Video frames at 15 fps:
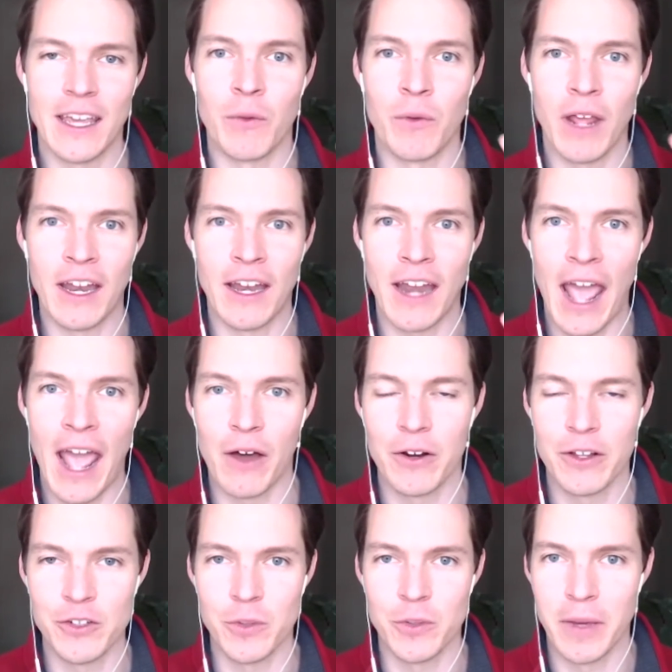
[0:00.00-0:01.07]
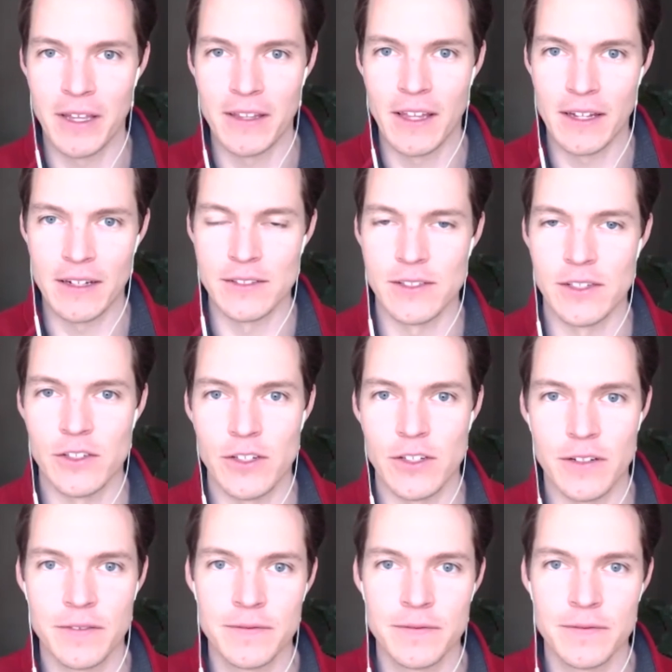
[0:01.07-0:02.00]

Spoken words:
and how did you make that decision?